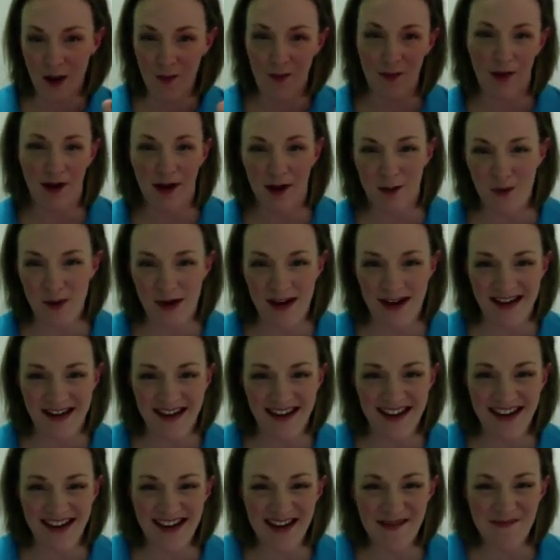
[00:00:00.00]
bright pink
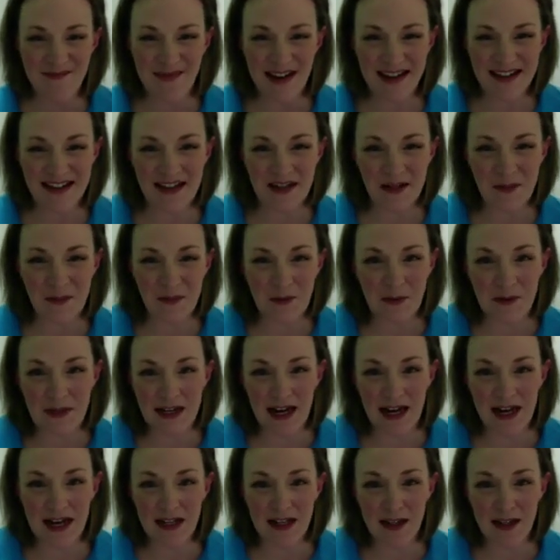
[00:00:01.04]
massage ball today.